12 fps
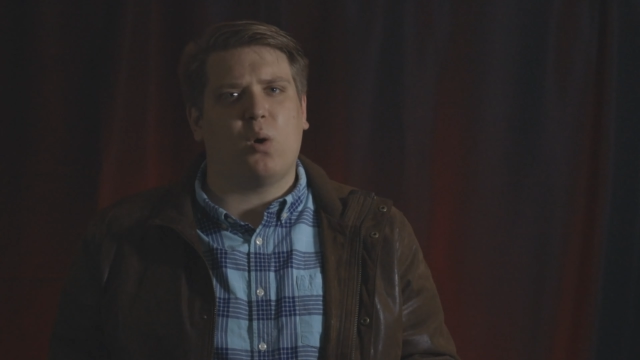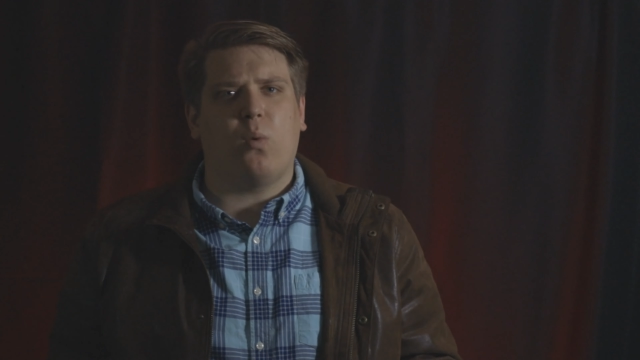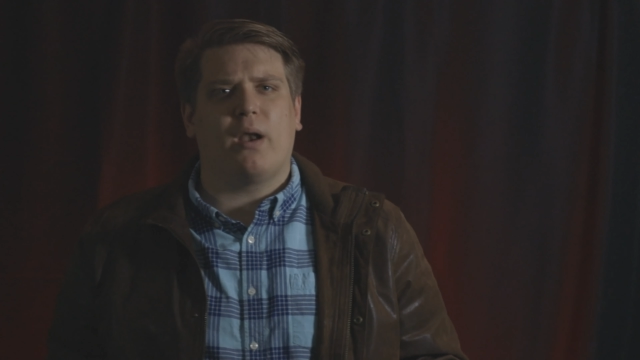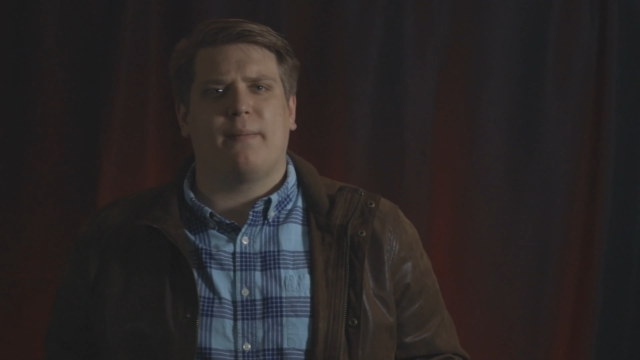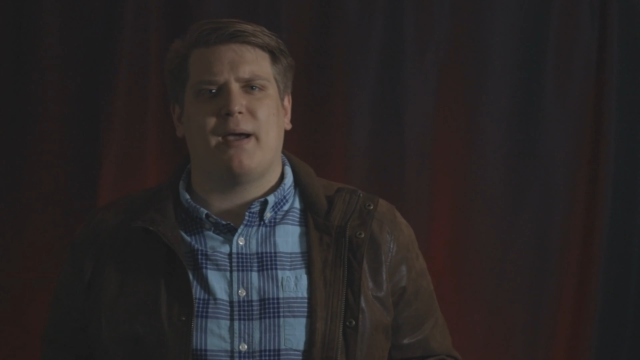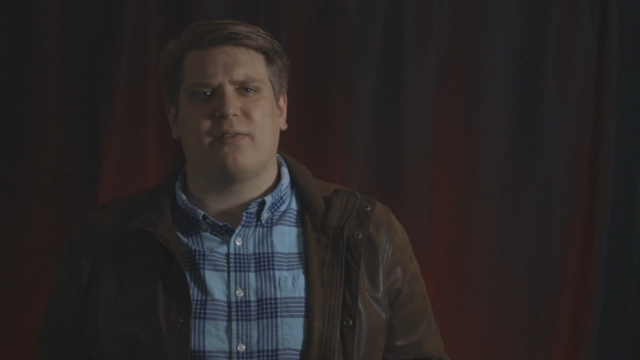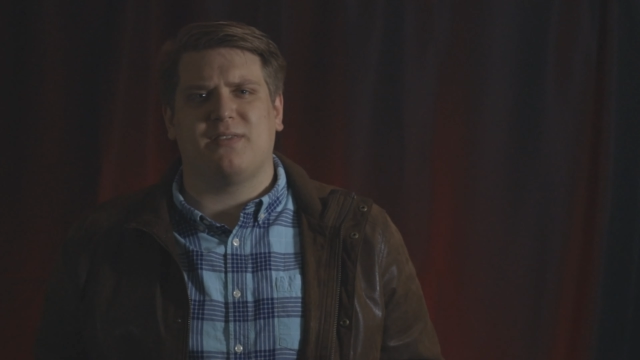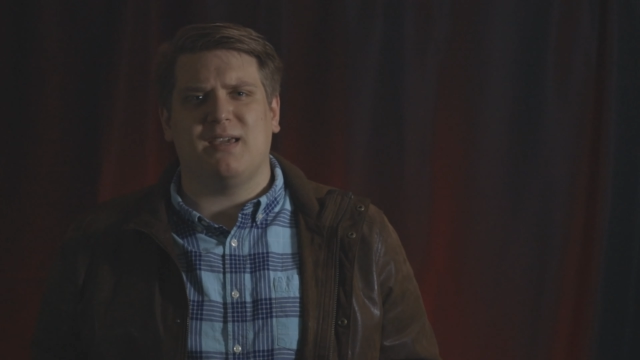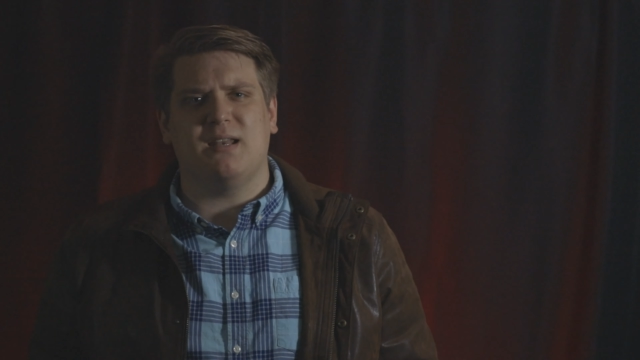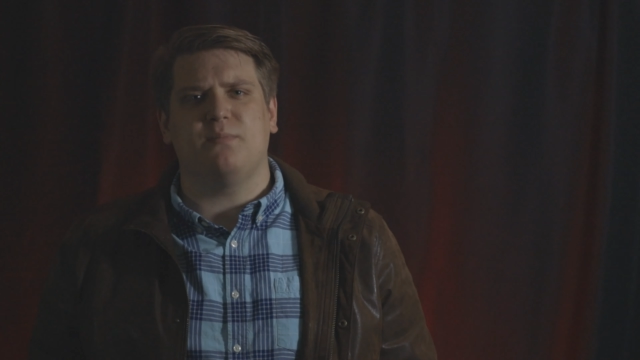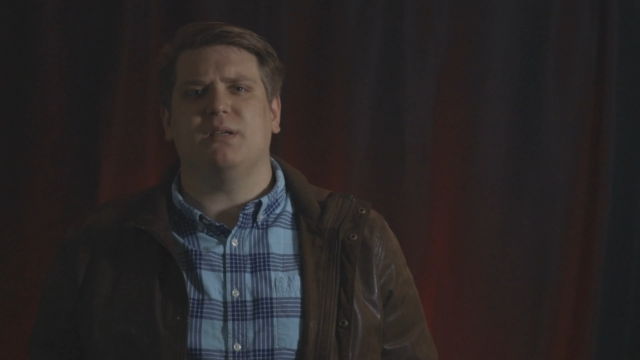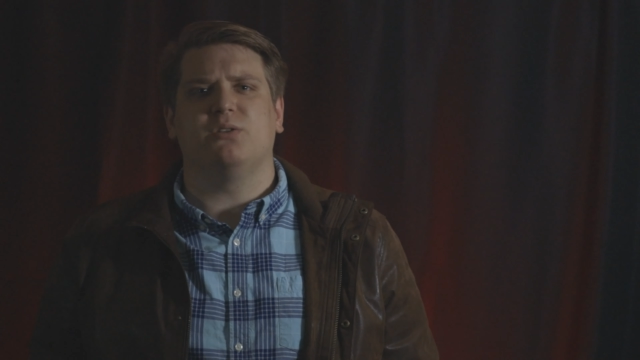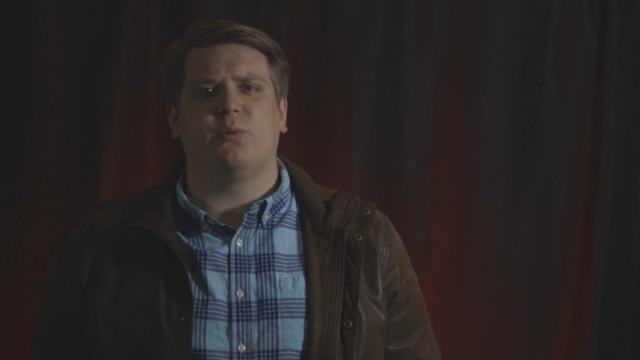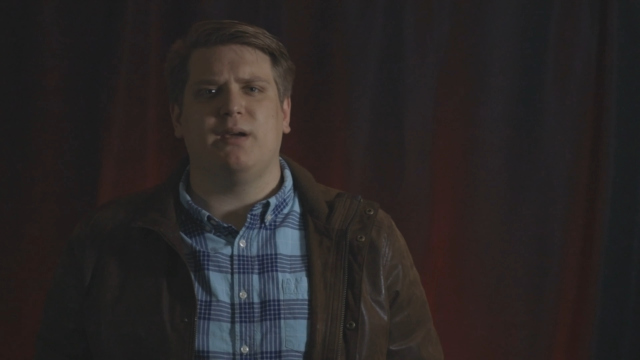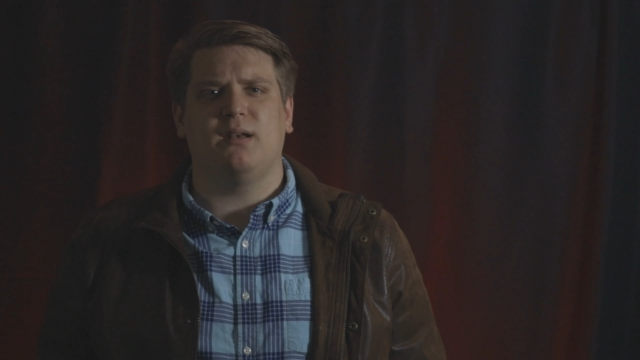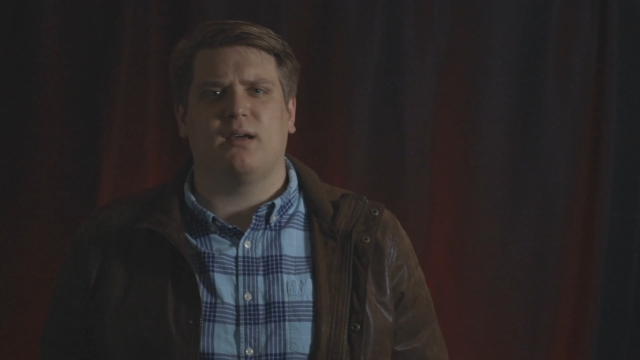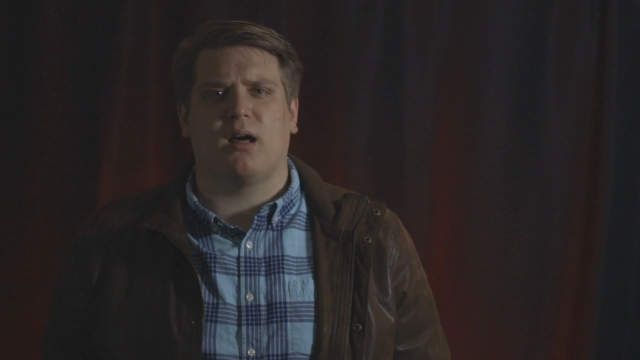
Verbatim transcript: But what about the in-between